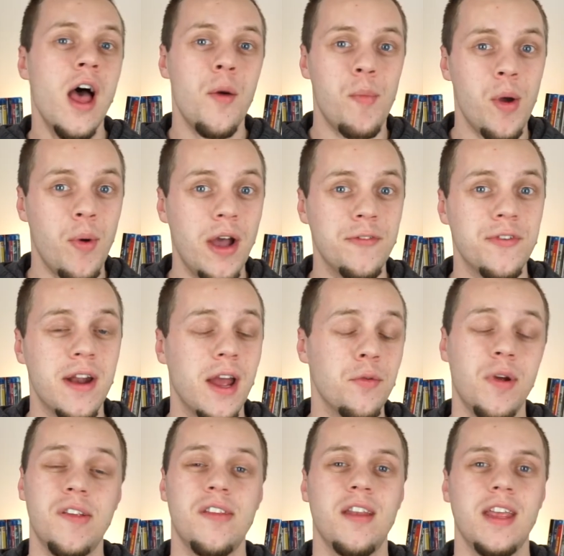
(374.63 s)
My wife and I
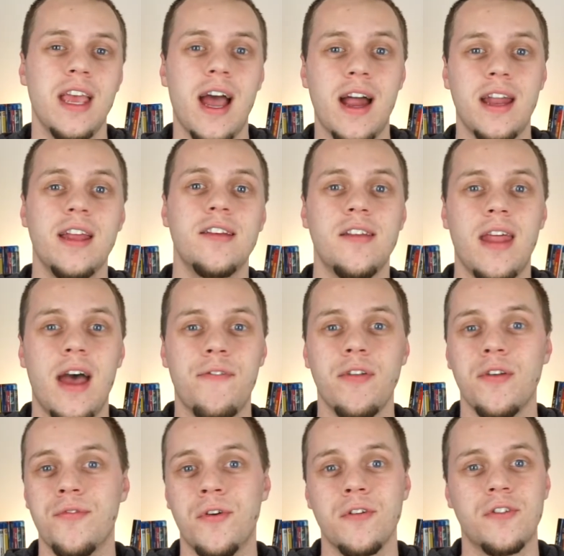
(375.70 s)
recently got into that for
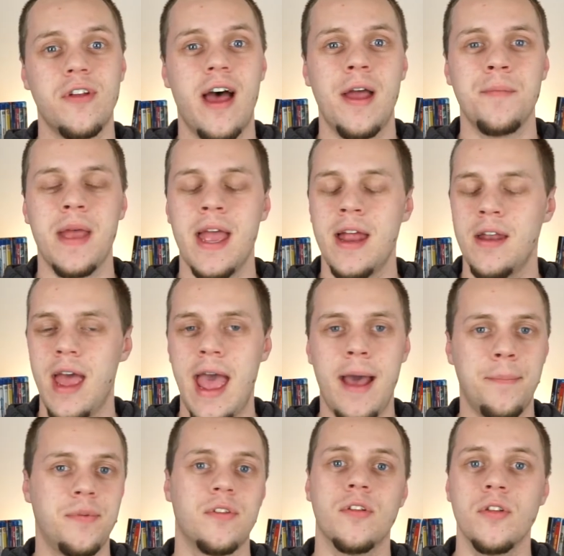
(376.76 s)
the first time and
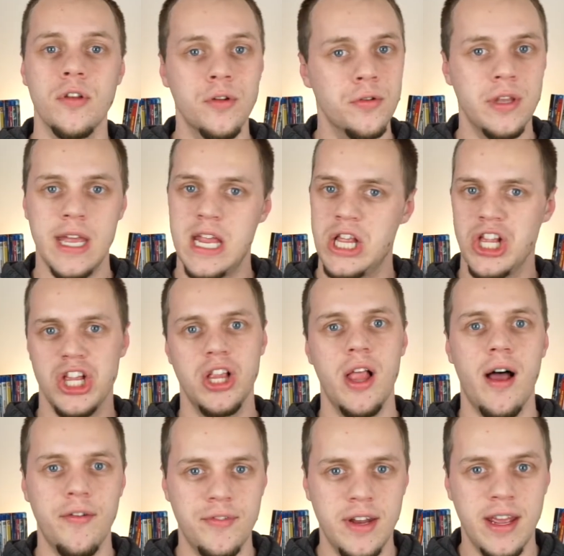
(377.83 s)
absolutely
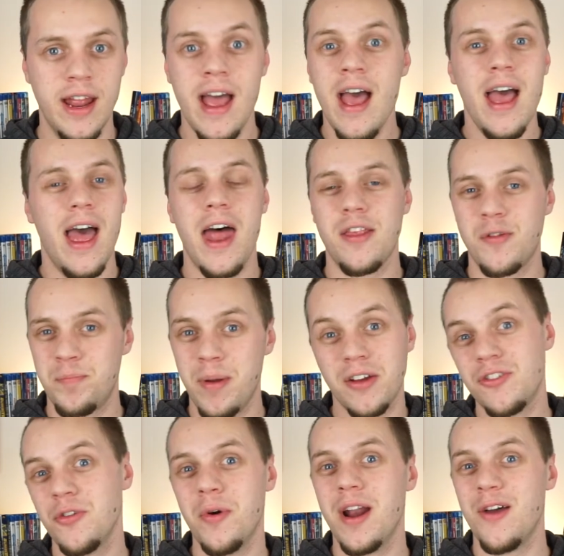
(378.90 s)
loved it,
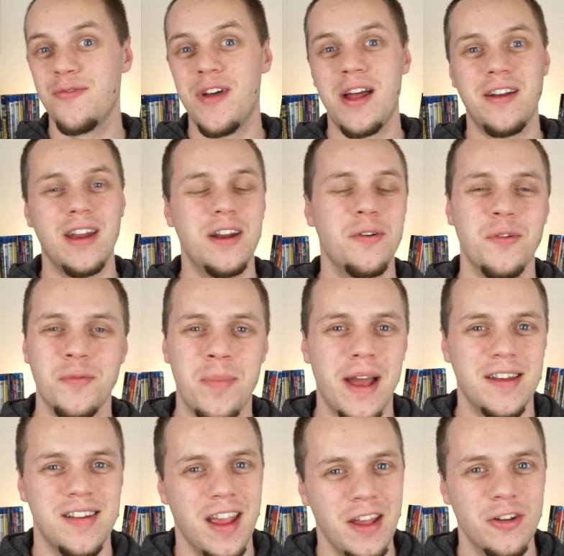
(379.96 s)
especially when I found out it was by
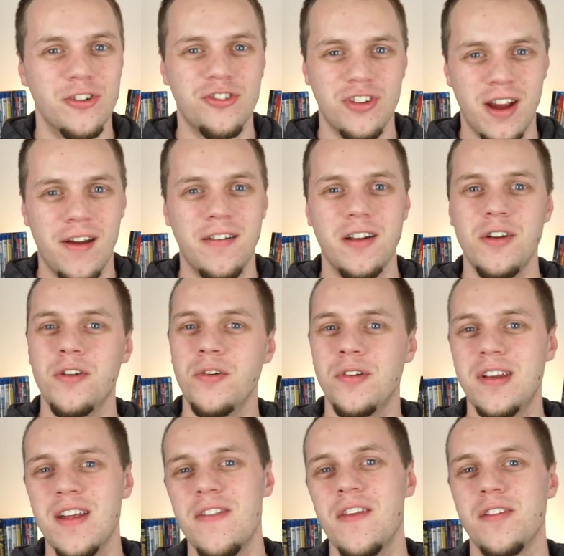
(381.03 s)
Taylor Sheridan who
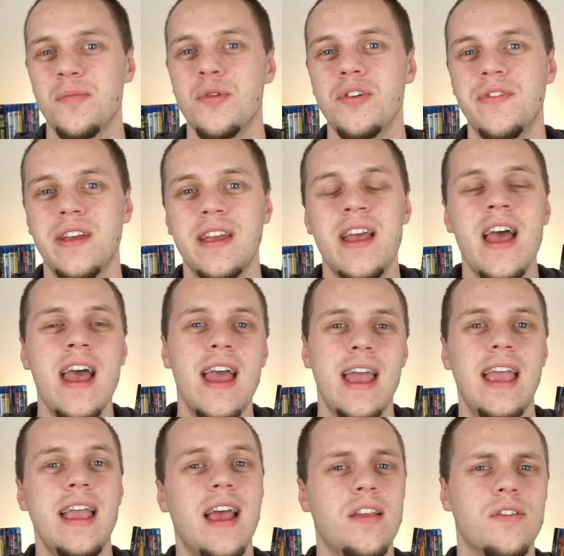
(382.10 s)
did this movie.
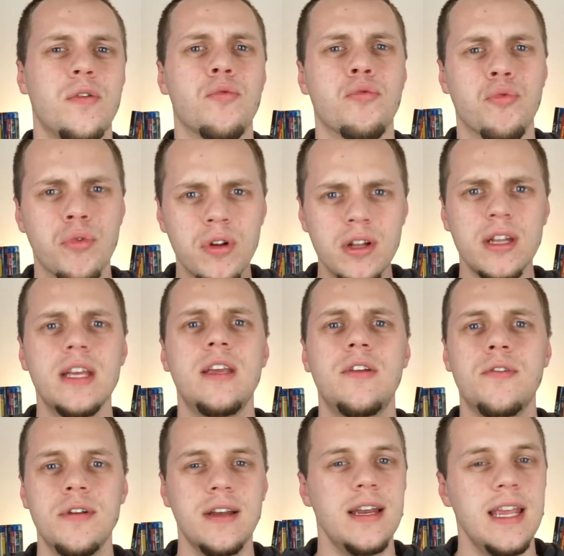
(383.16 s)
He has a really
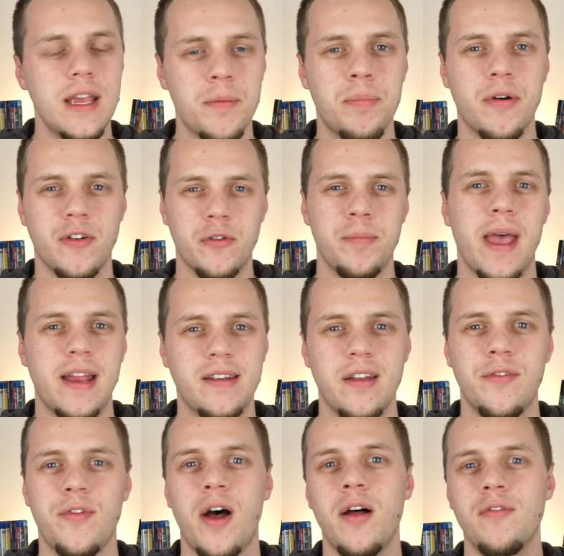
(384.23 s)
unique
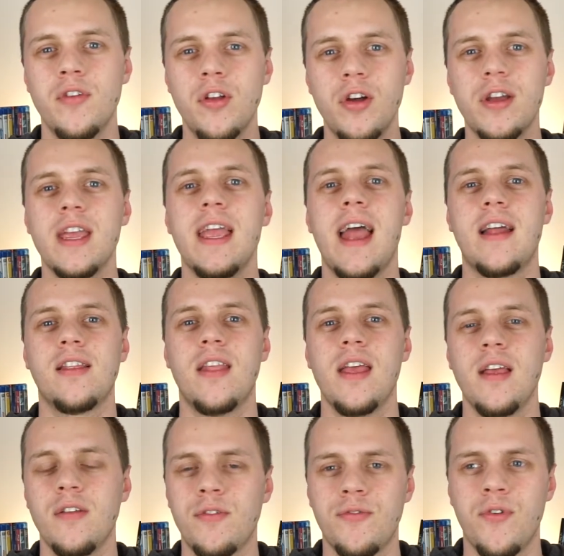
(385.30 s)
perspective of looking at
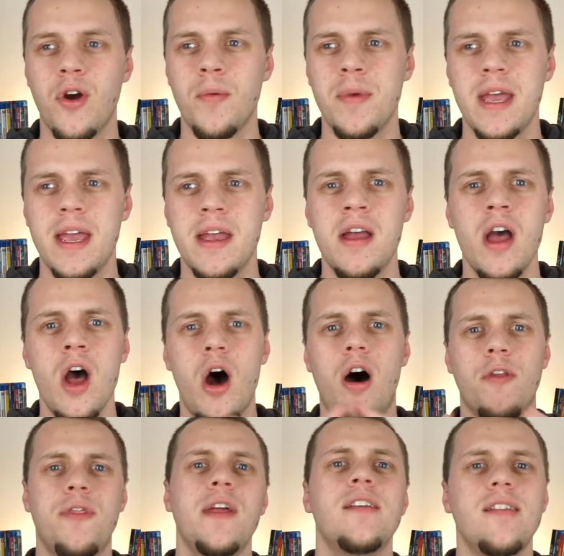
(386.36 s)
things from a
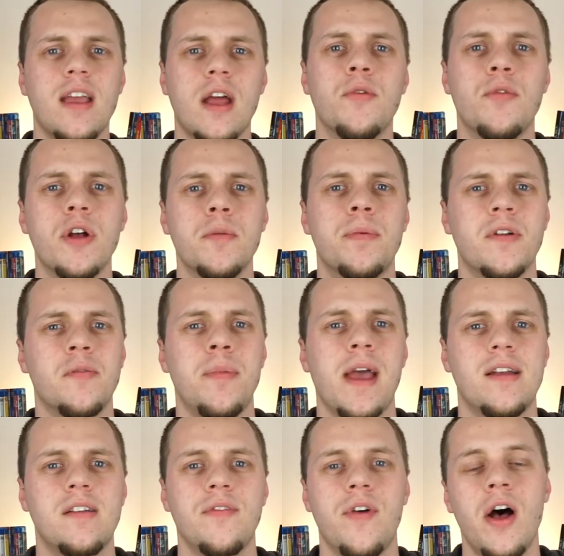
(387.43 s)
authentic and real
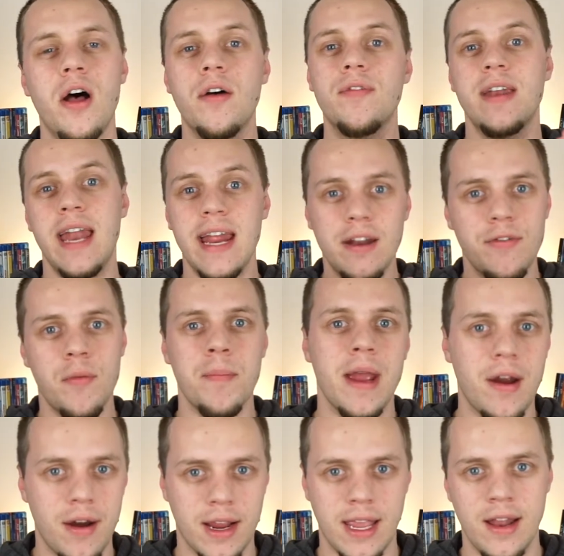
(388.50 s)
perspective of Native
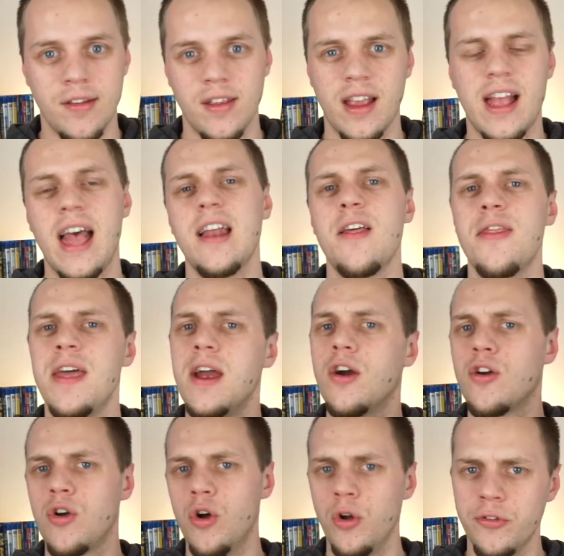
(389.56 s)
American Americans and kind of their
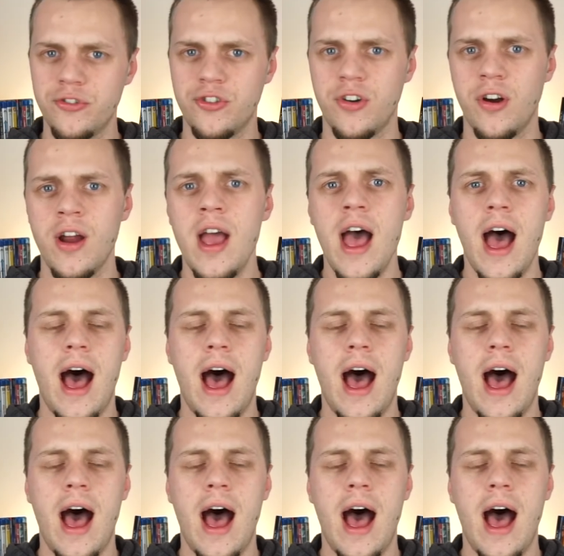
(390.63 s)
culture.